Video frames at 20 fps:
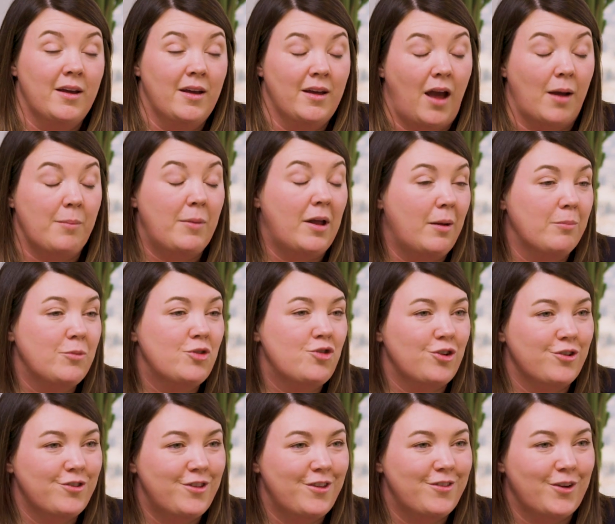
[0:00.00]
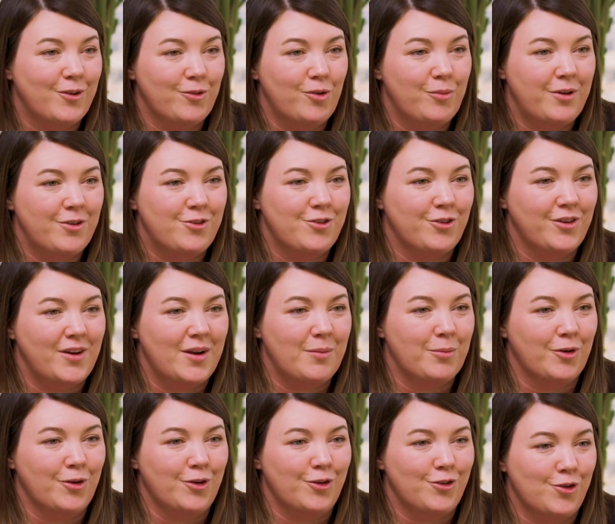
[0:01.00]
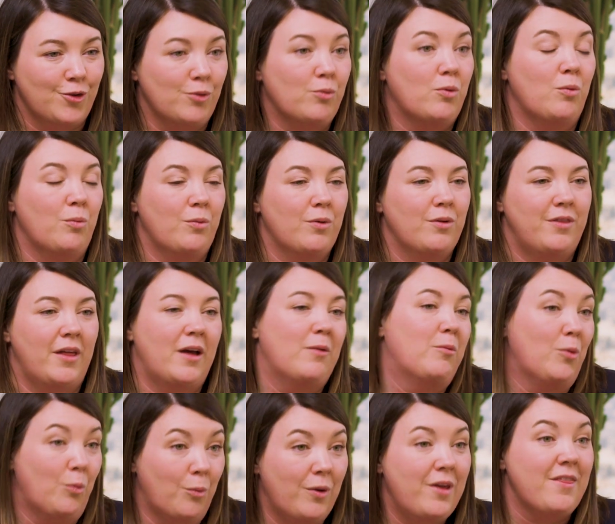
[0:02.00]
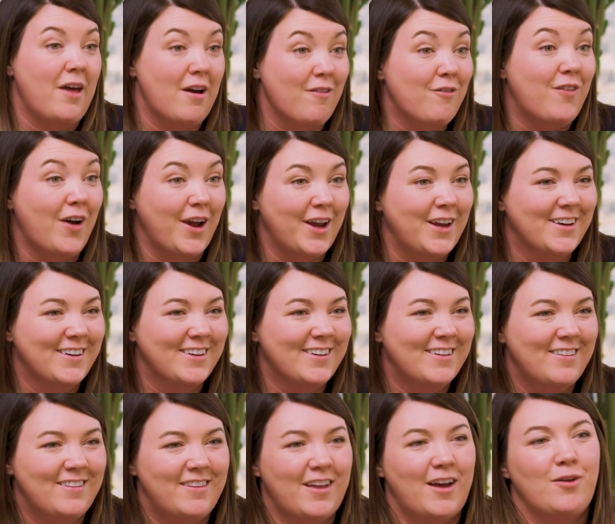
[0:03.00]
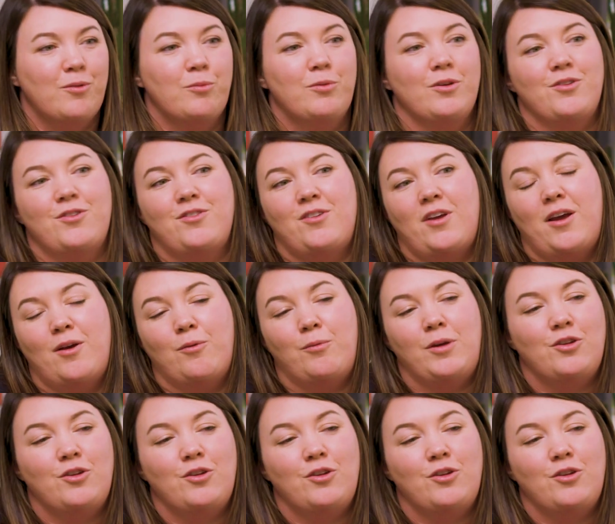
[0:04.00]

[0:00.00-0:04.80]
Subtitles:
I mean, I'm sure that there will be certain neighborhoods that will win that fight, that will say we